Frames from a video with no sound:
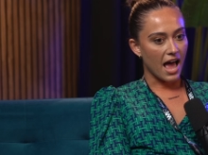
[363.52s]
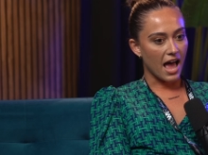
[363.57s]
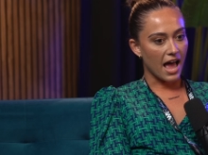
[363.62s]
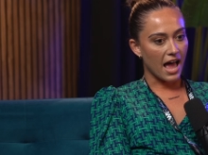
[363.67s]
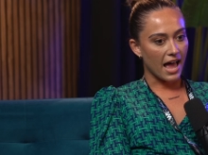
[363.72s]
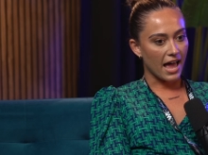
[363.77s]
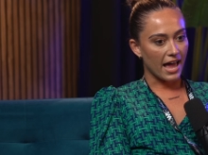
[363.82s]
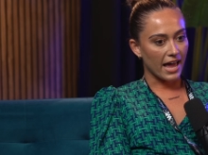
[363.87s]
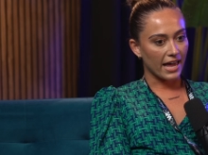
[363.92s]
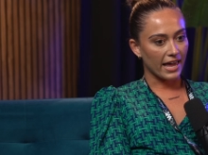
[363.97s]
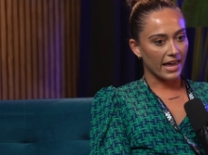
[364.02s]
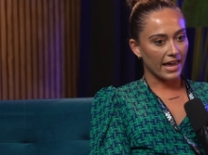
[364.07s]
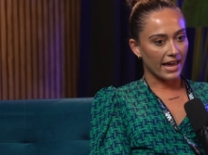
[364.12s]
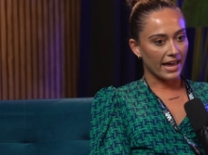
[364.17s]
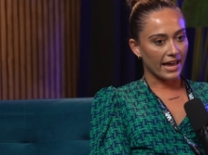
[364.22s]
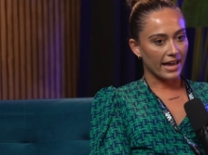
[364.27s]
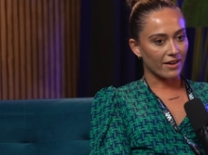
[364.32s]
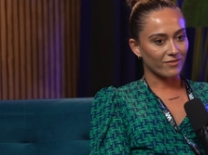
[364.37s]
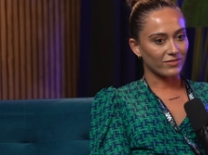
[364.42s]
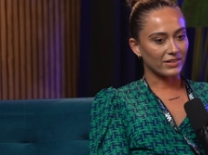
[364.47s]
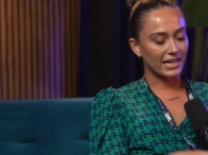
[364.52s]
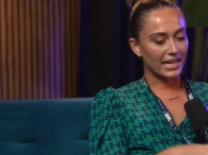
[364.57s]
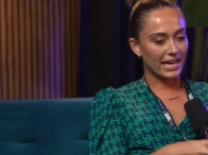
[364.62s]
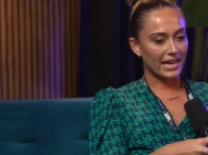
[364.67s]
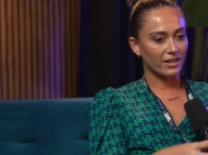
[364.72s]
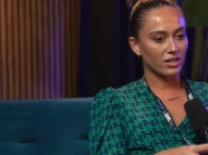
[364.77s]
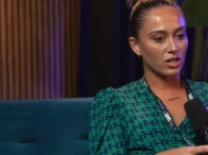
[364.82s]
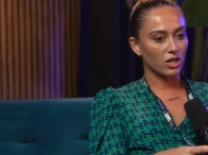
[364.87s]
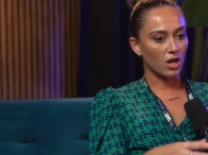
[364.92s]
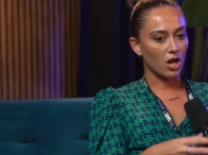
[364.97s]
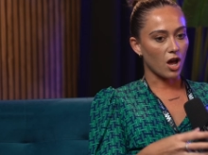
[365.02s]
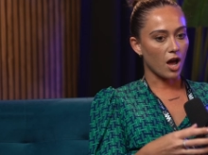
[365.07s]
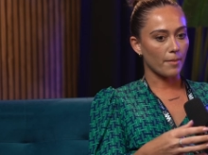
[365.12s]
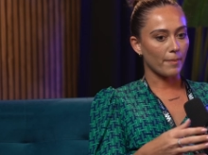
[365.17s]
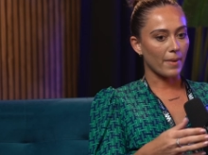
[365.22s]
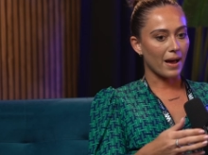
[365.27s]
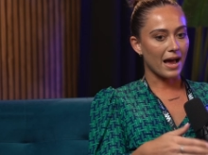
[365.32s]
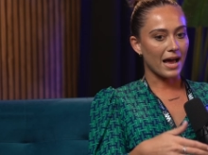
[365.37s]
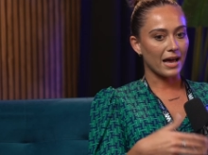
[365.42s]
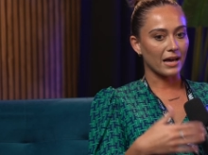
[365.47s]
I have learned a lot
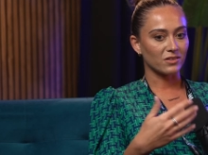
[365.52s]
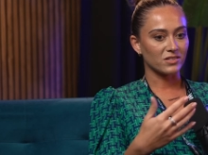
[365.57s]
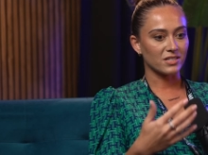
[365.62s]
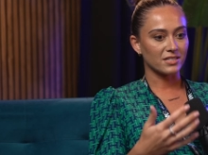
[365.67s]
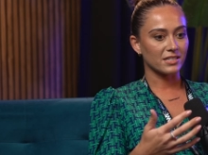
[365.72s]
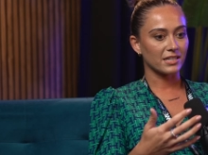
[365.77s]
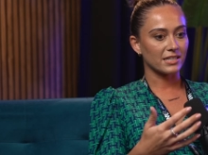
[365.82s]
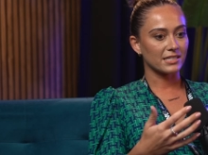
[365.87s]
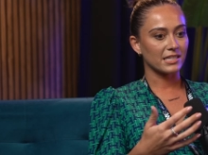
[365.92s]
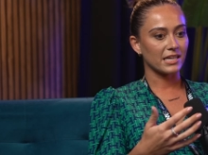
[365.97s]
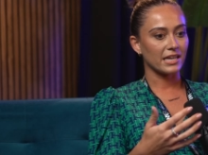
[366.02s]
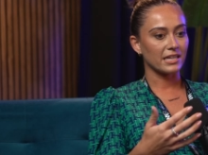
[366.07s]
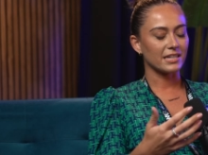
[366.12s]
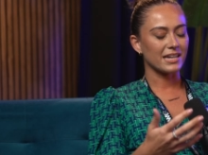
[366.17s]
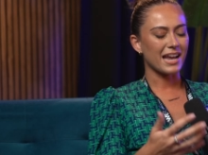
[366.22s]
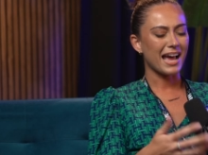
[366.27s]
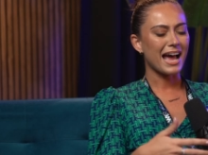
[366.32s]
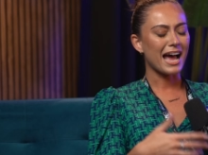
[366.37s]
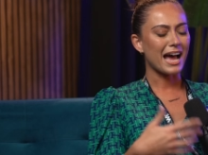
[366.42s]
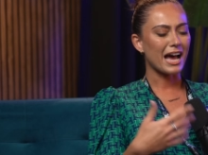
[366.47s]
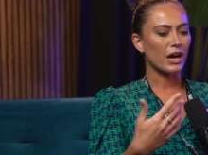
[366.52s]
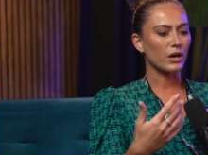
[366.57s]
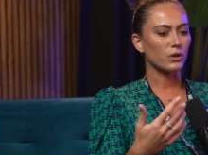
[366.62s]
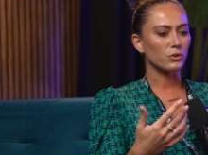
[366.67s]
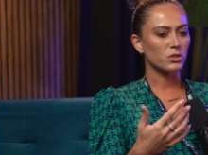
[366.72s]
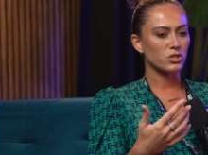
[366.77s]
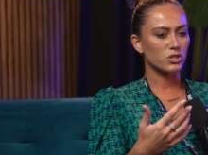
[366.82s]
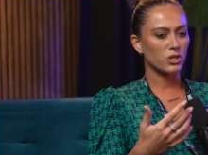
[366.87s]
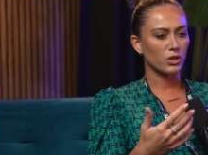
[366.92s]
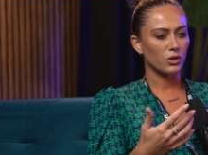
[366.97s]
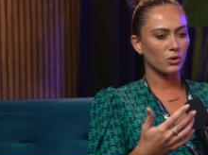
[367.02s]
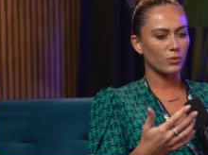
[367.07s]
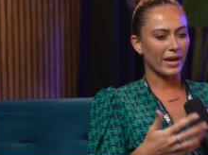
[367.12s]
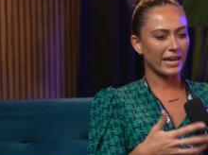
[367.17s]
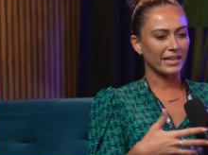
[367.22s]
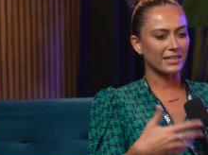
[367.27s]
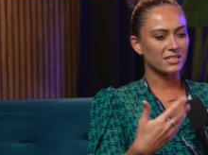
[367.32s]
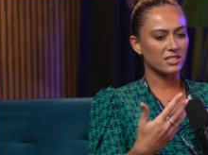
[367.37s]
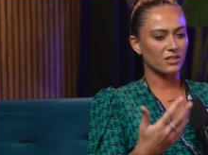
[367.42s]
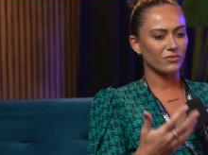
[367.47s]
about how to succeed and how to
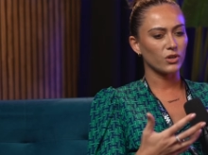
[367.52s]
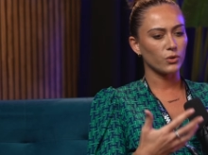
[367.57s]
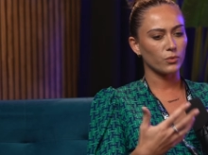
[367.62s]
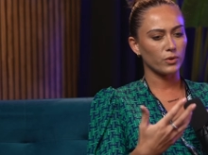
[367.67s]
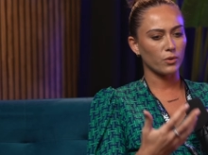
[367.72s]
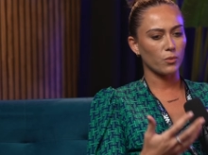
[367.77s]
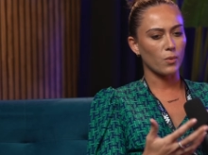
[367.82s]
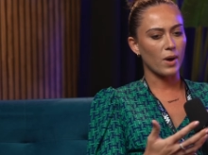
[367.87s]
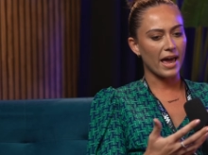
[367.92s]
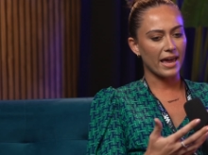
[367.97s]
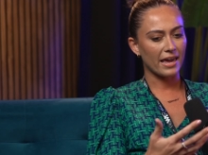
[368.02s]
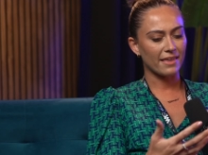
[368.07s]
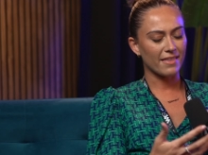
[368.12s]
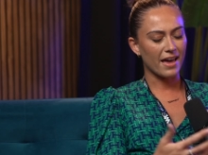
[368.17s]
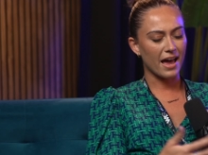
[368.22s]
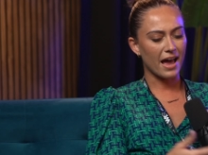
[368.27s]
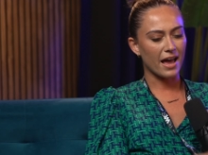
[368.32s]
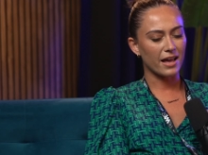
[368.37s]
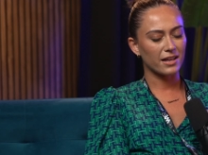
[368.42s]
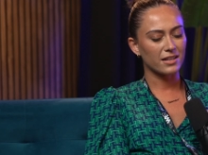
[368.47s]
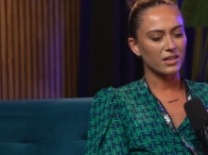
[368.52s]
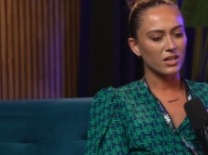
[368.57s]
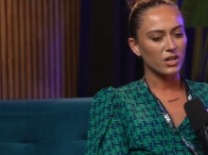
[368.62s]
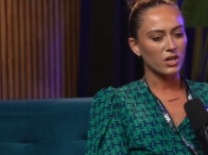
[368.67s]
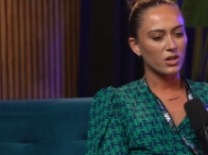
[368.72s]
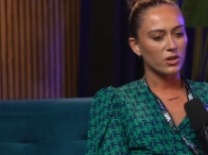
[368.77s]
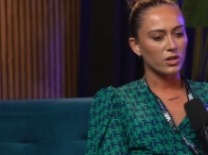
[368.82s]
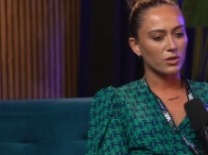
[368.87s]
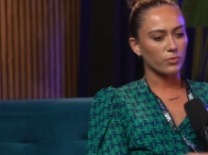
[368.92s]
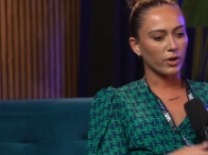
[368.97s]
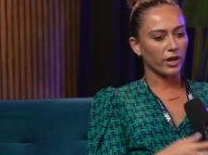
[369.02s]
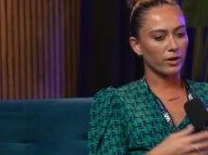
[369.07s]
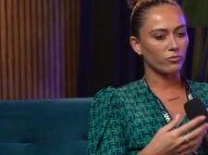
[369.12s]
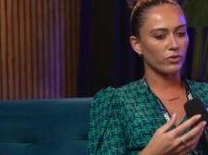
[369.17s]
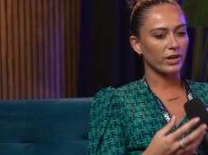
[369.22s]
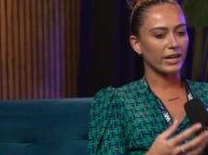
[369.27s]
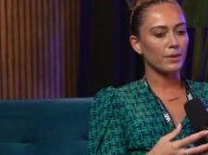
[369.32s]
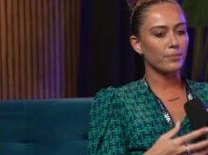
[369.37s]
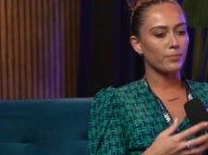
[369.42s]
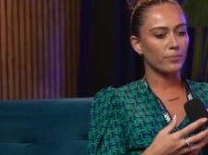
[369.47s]
interview in a way that can
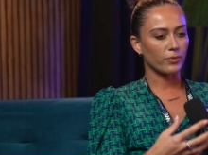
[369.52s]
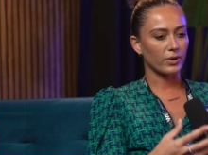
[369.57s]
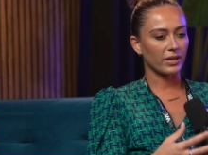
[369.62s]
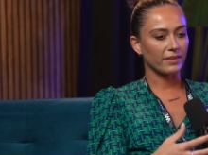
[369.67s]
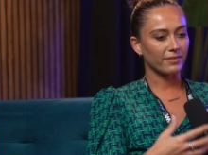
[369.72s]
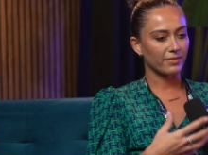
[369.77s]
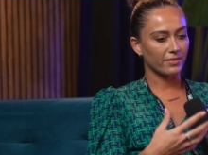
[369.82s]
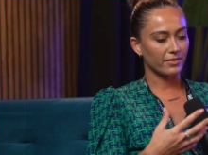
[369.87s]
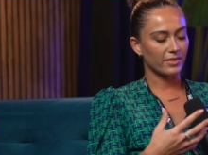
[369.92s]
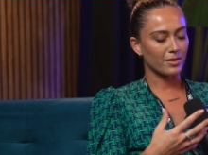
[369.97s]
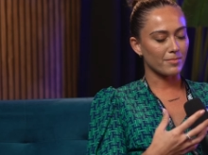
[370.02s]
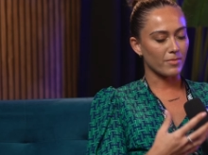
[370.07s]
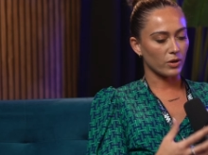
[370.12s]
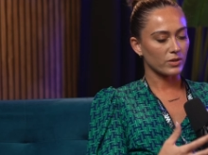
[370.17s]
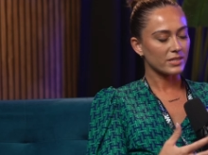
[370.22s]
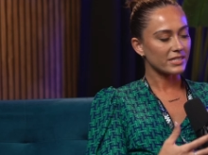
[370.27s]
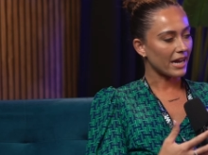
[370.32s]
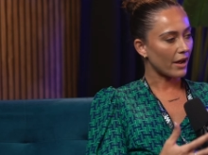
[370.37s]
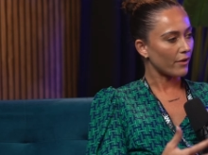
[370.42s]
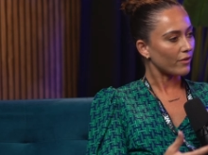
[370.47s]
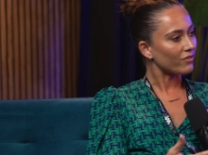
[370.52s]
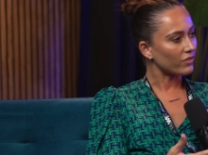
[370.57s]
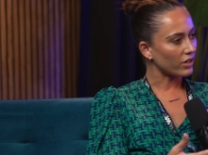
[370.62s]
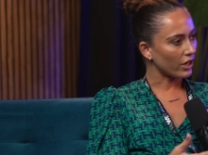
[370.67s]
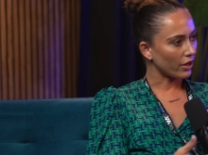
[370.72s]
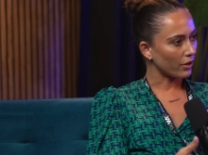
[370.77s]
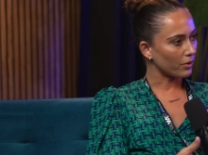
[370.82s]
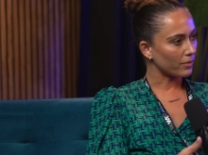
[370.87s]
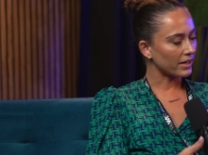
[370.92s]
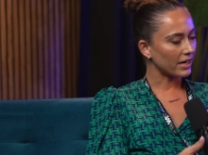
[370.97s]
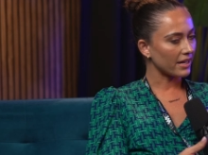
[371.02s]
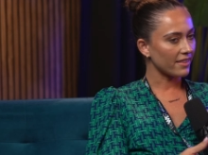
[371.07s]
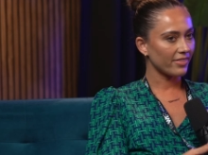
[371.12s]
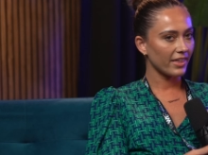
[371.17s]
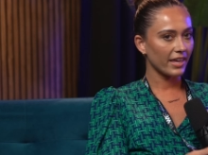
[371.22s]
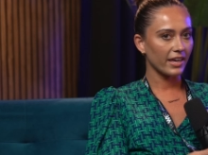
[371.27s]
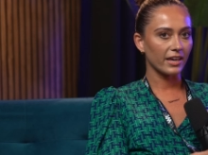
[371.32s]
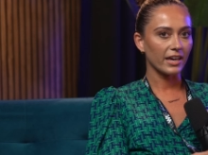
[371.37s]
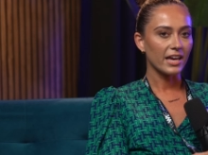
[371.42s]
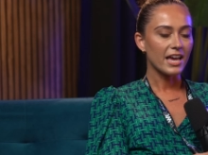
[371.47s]
really bring the most out of you. And I
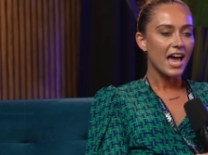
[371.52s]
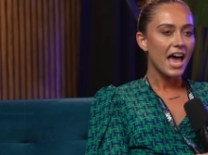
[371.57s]
think